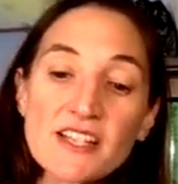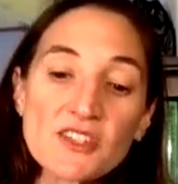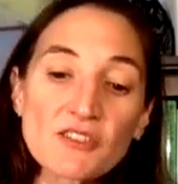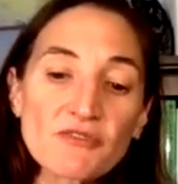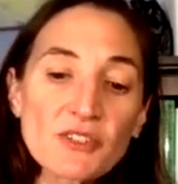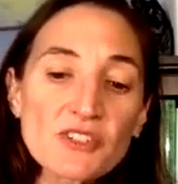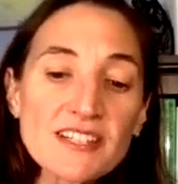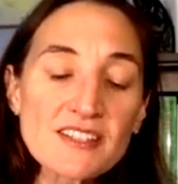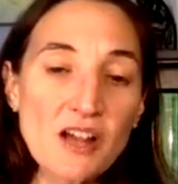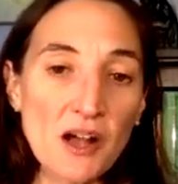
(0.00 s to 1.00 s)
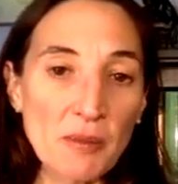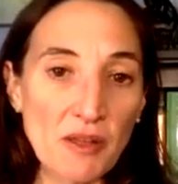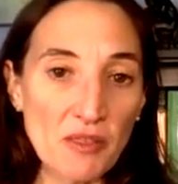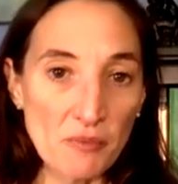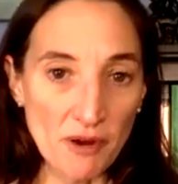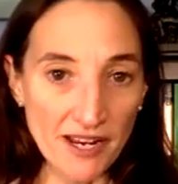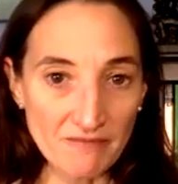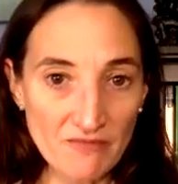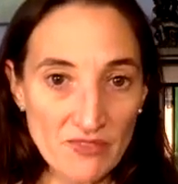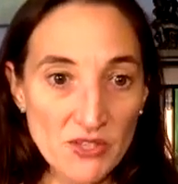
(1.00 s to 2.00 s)
So first, let's talk about the brain.
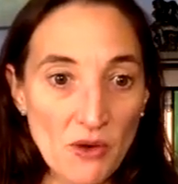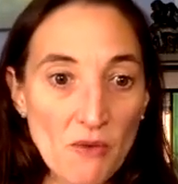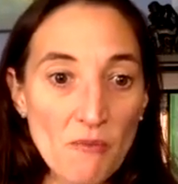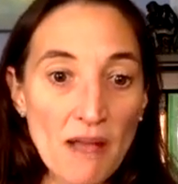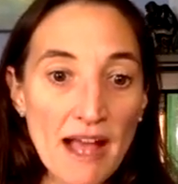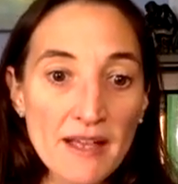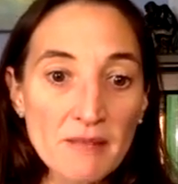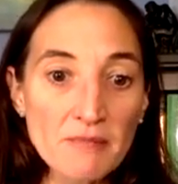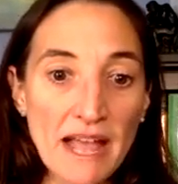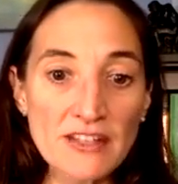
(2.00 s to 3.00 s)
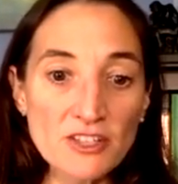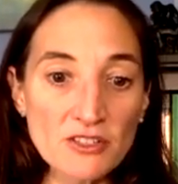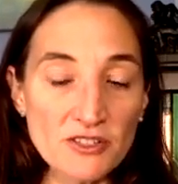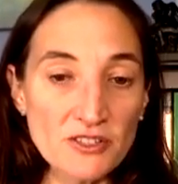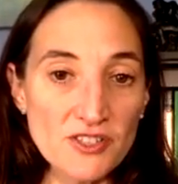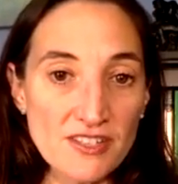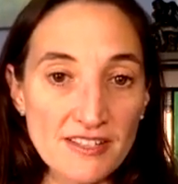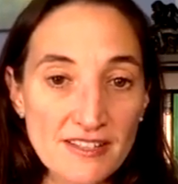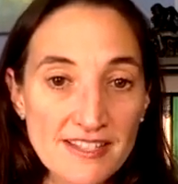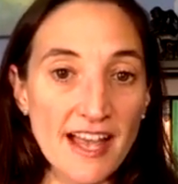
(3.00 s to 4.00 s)
So my bachelor's
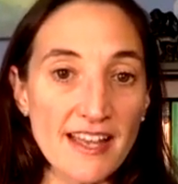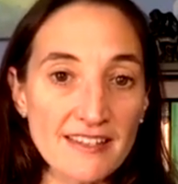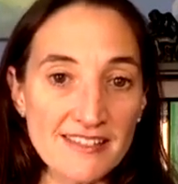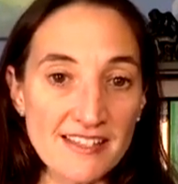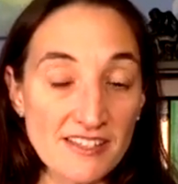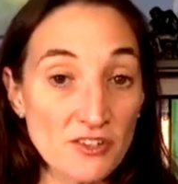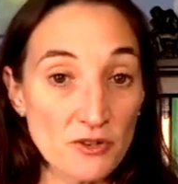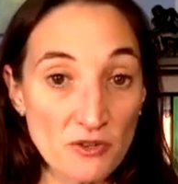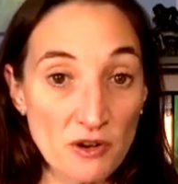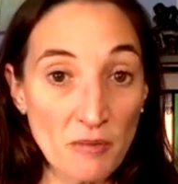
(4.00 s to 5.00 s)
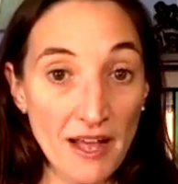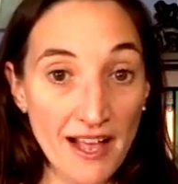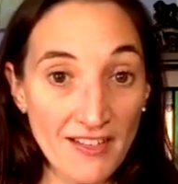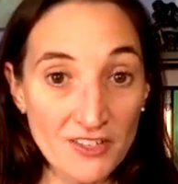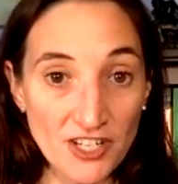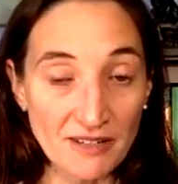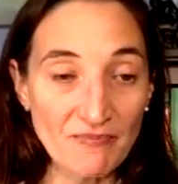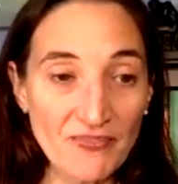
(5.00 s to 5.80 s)
in science is in neurobiology,